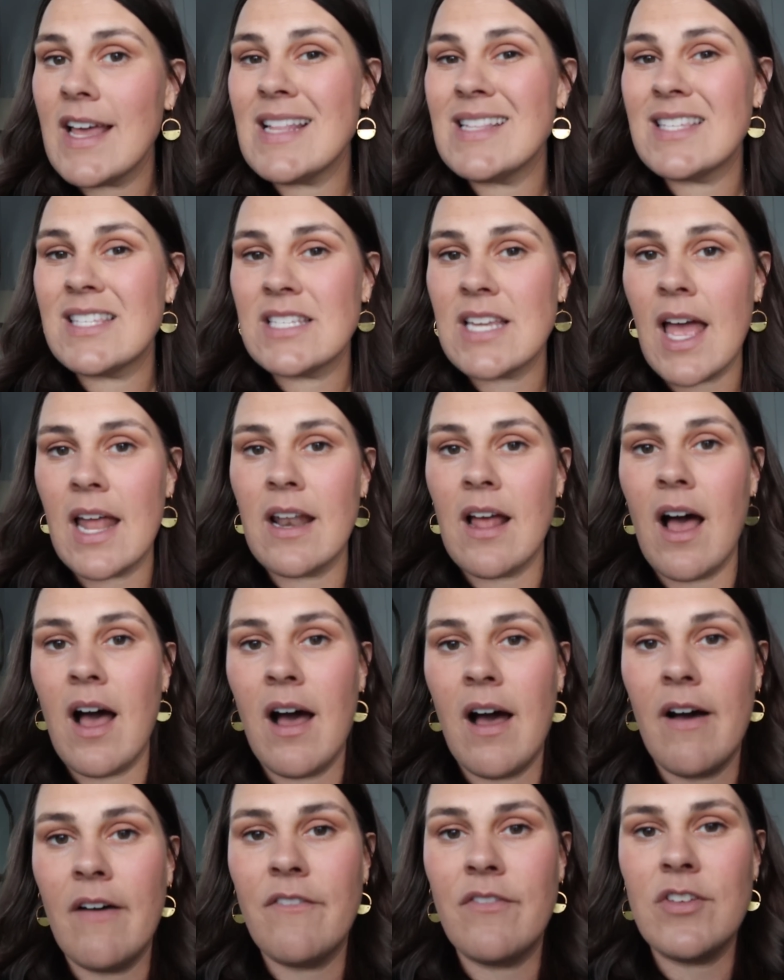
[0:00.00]
instead
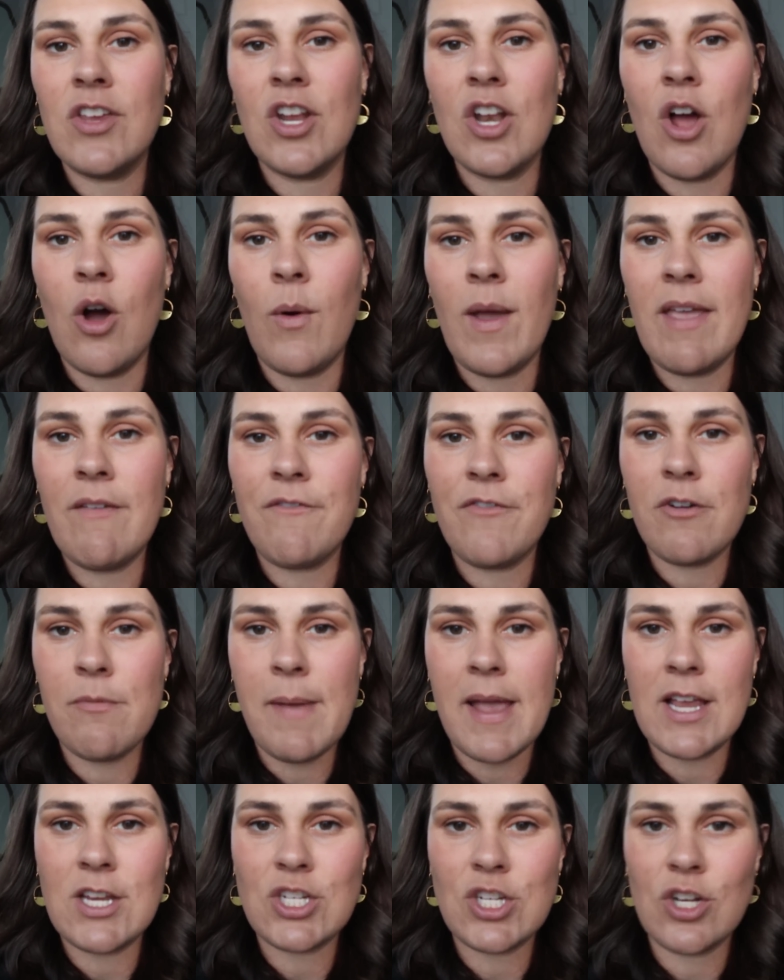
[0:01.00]
of, you know,
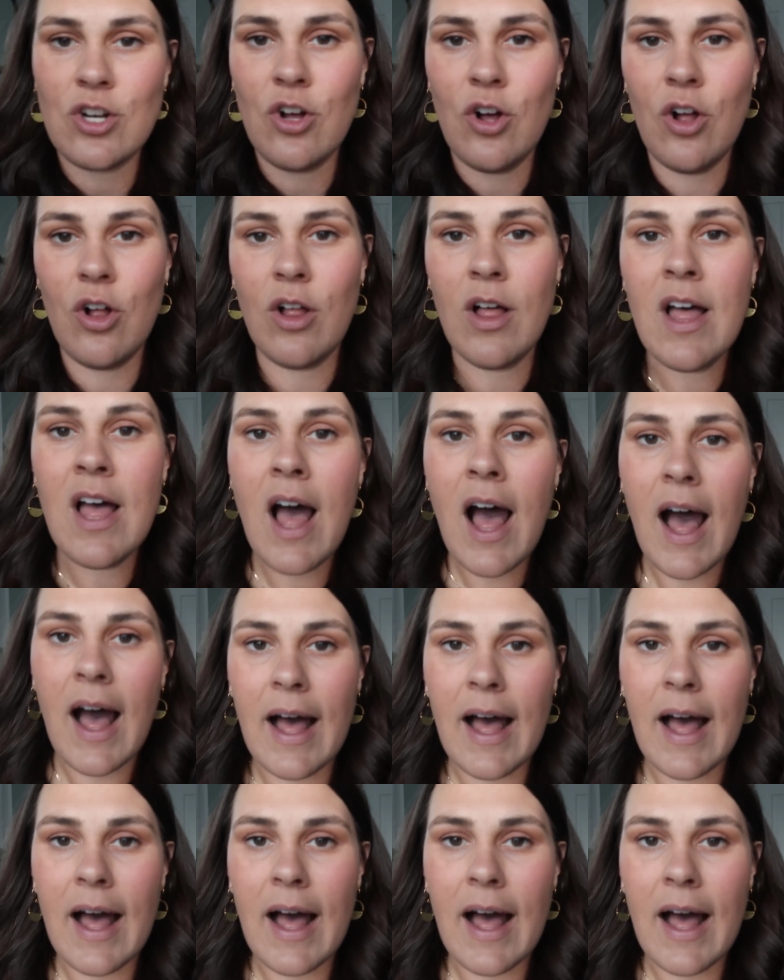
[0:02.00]
informational.